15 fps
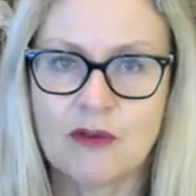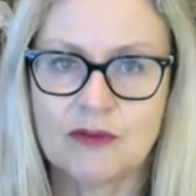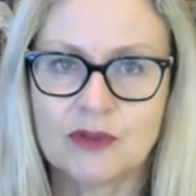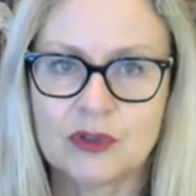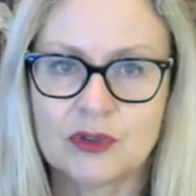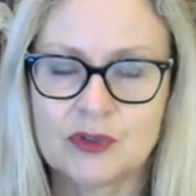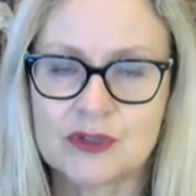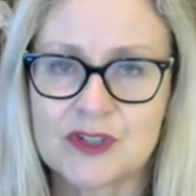
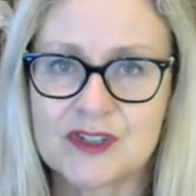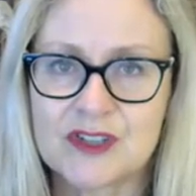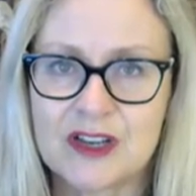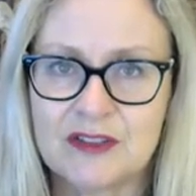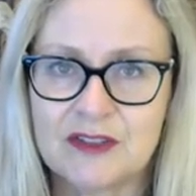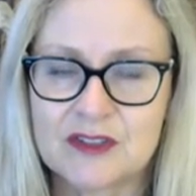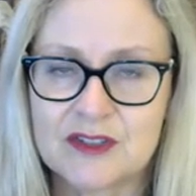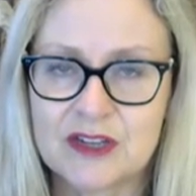of
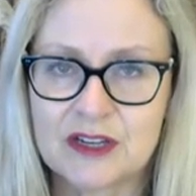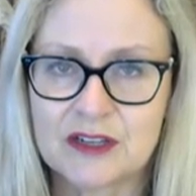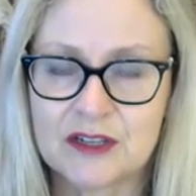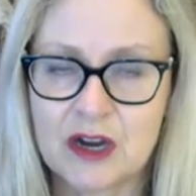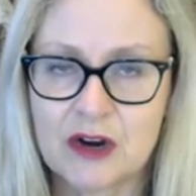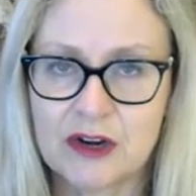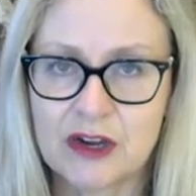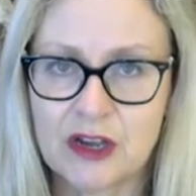clauses in the
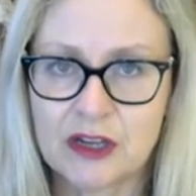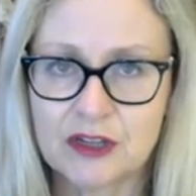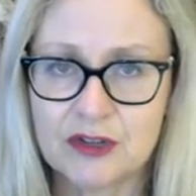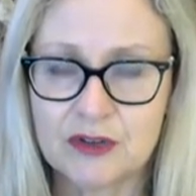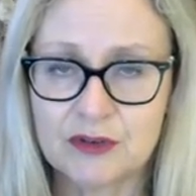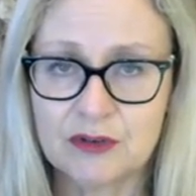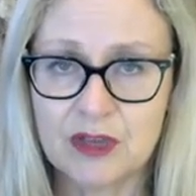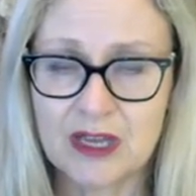standard
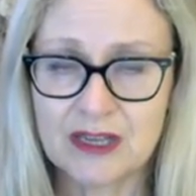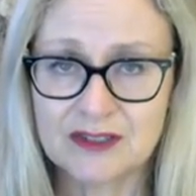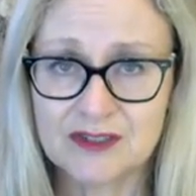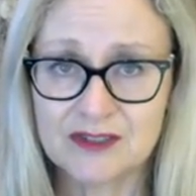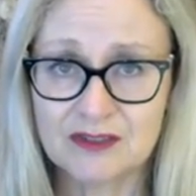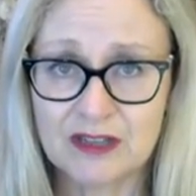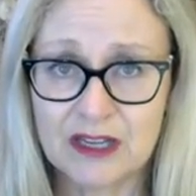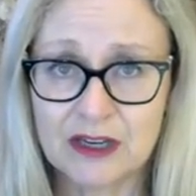REIQ
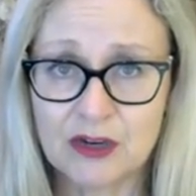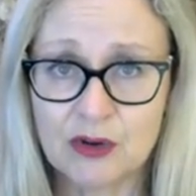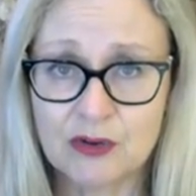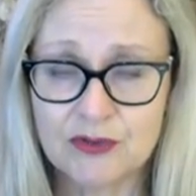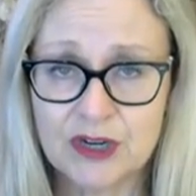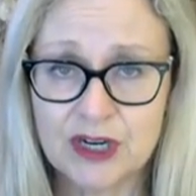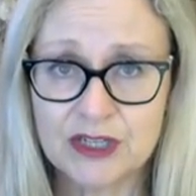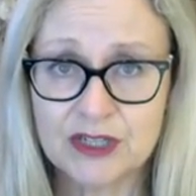houses and land
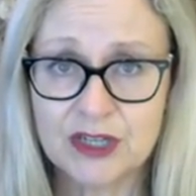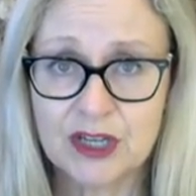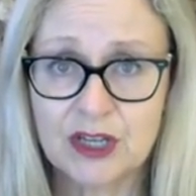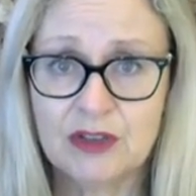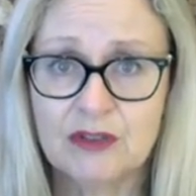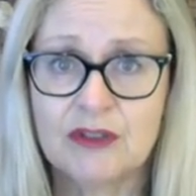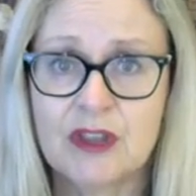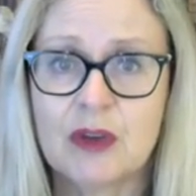contract
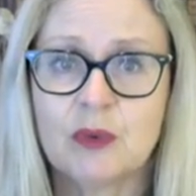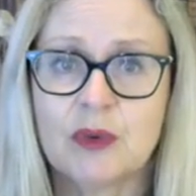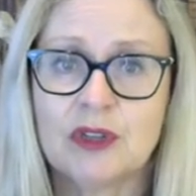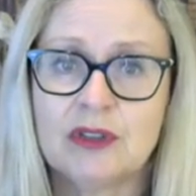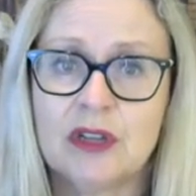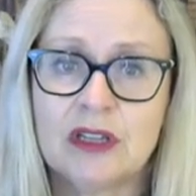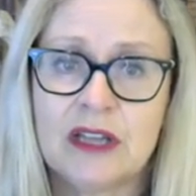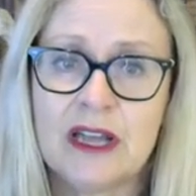that
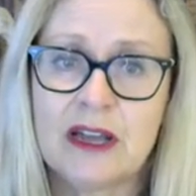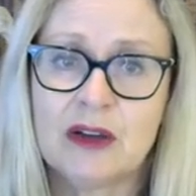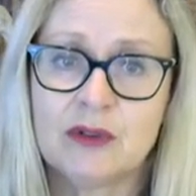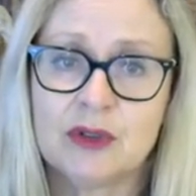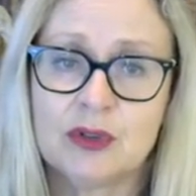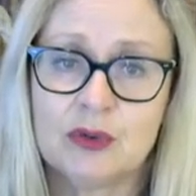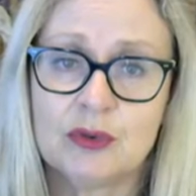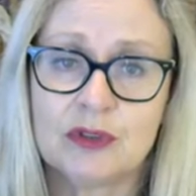will
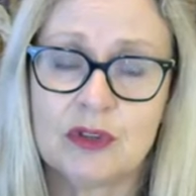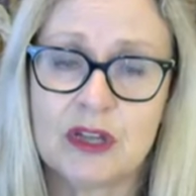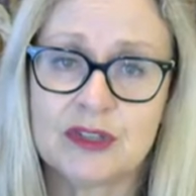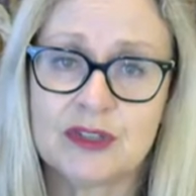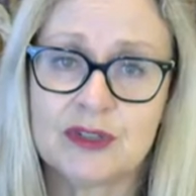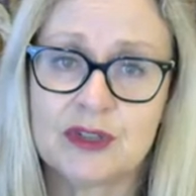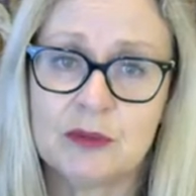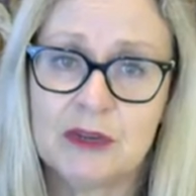allow your
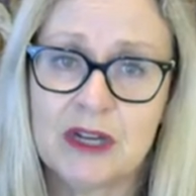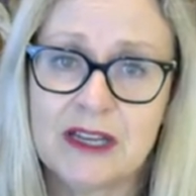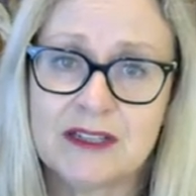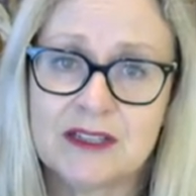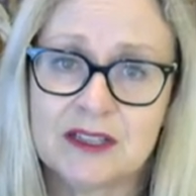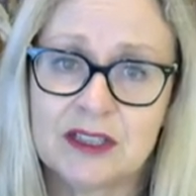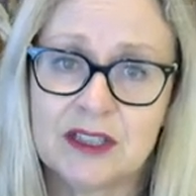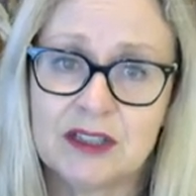client to
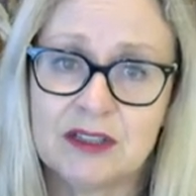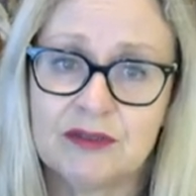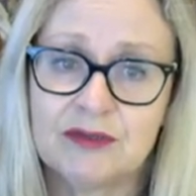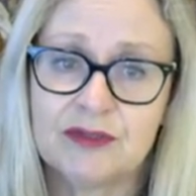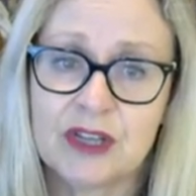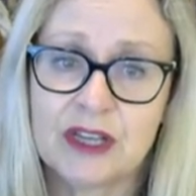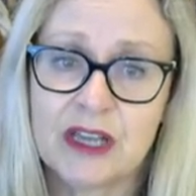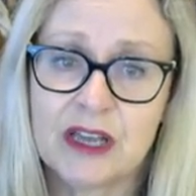terminate
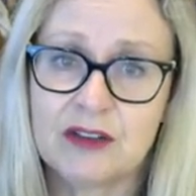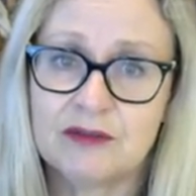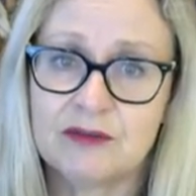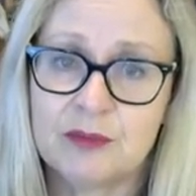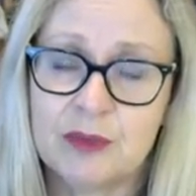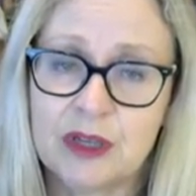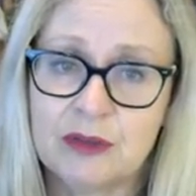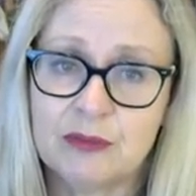if they
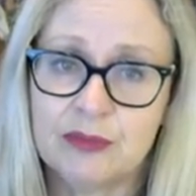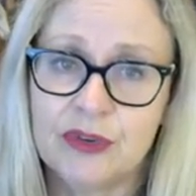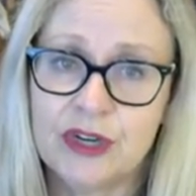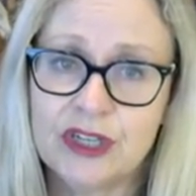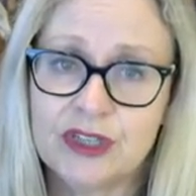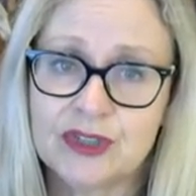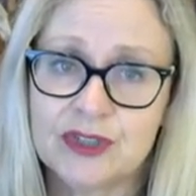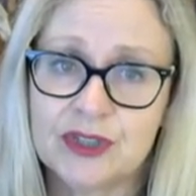have been
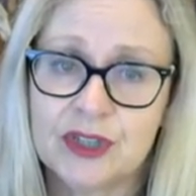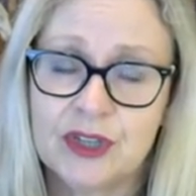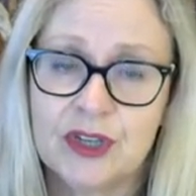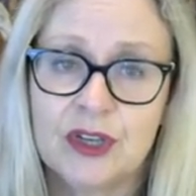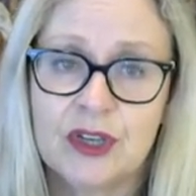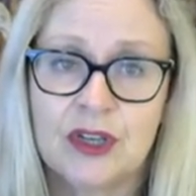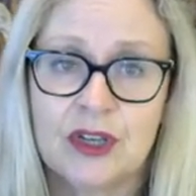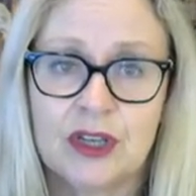breached
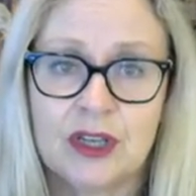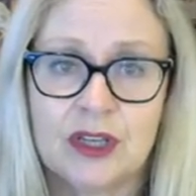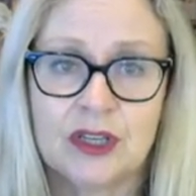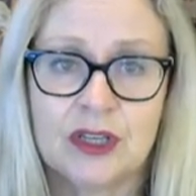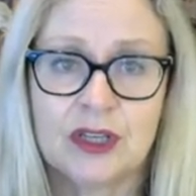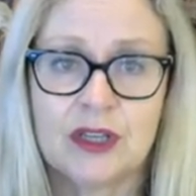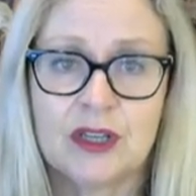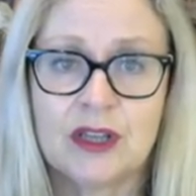
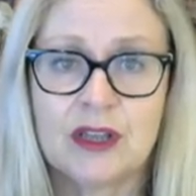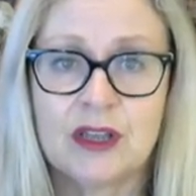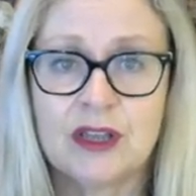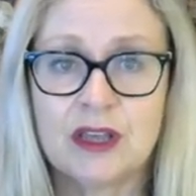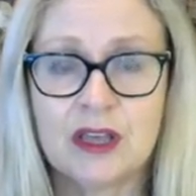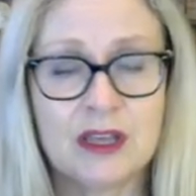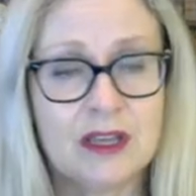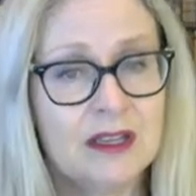uh,
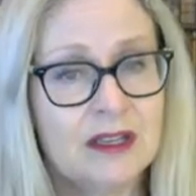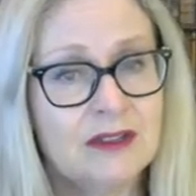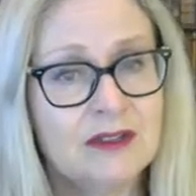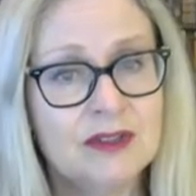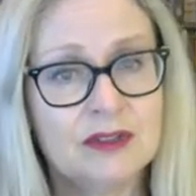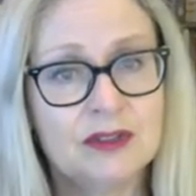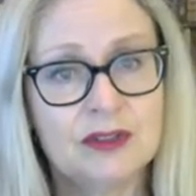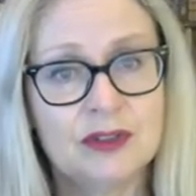
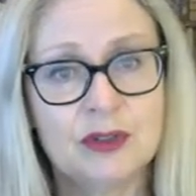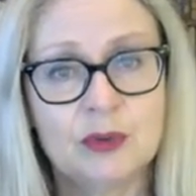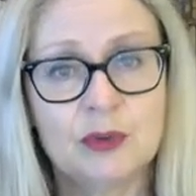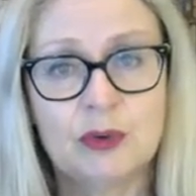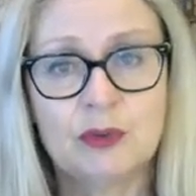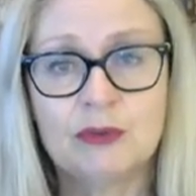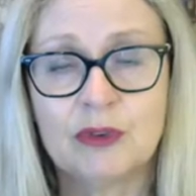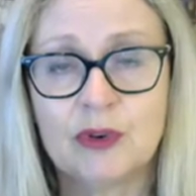and
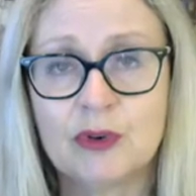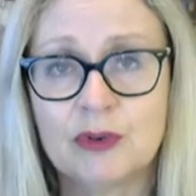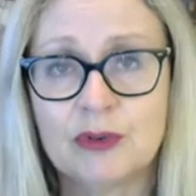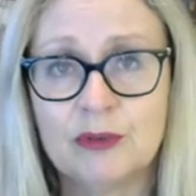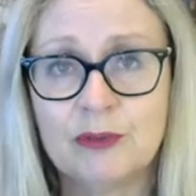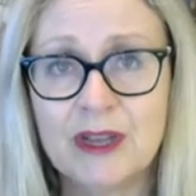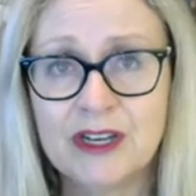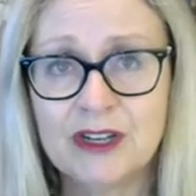you will
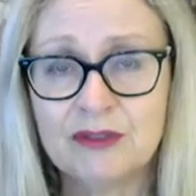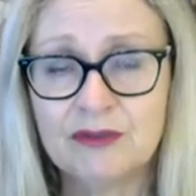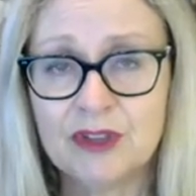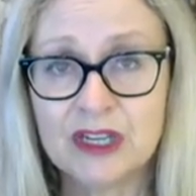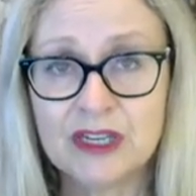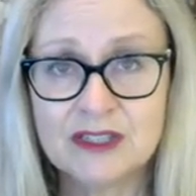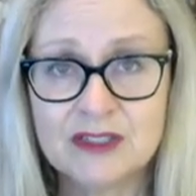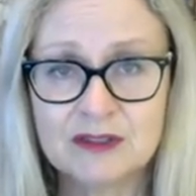recall many
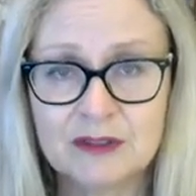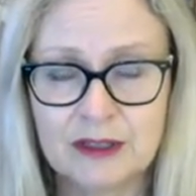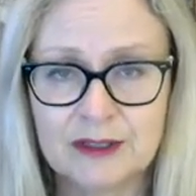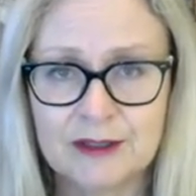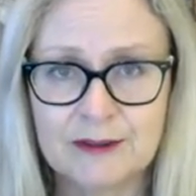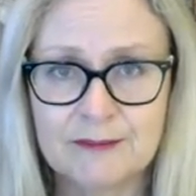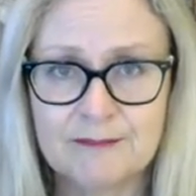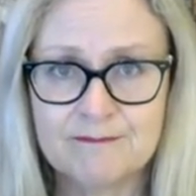of these
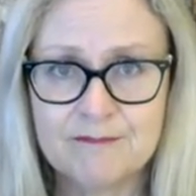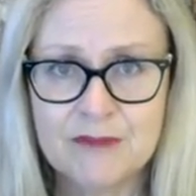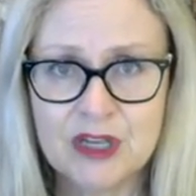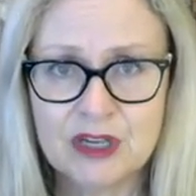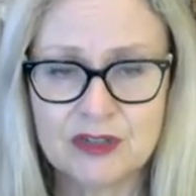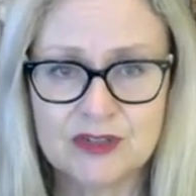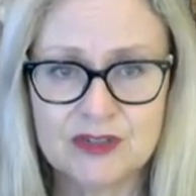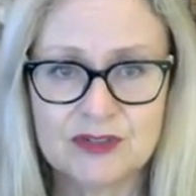um,
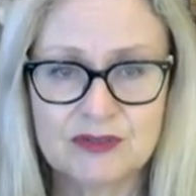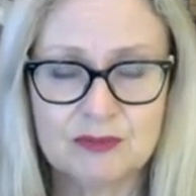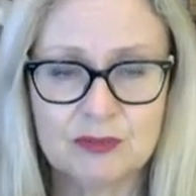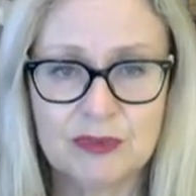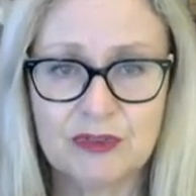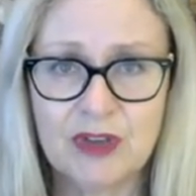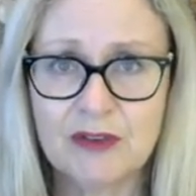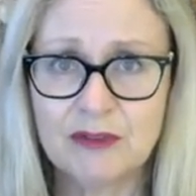because
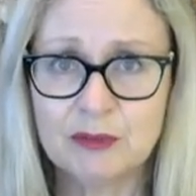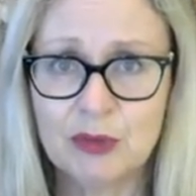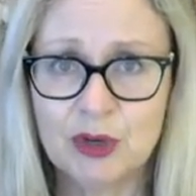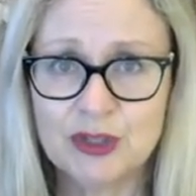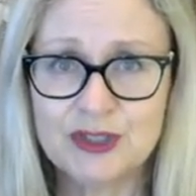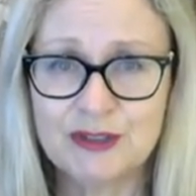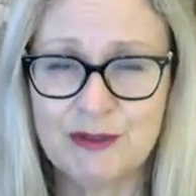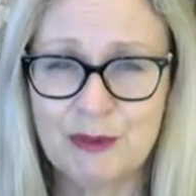we've covered
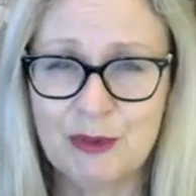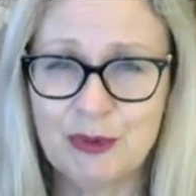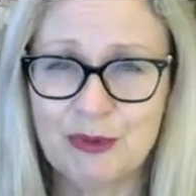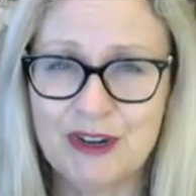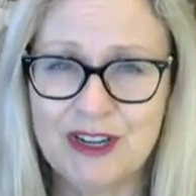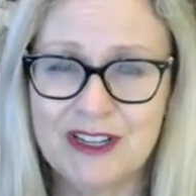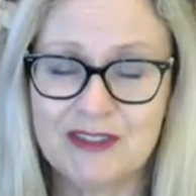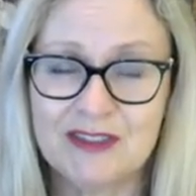most of them
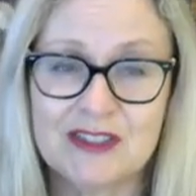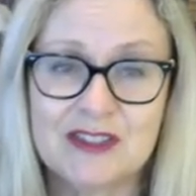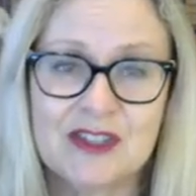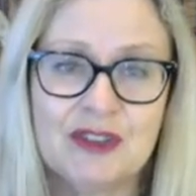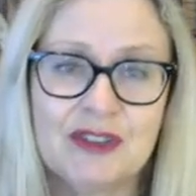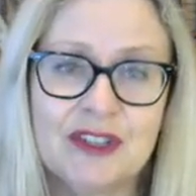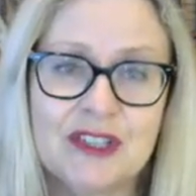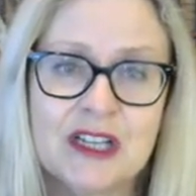already in
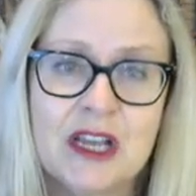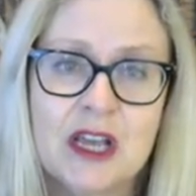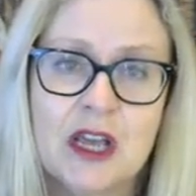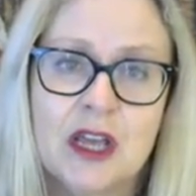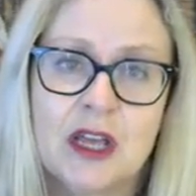this unit.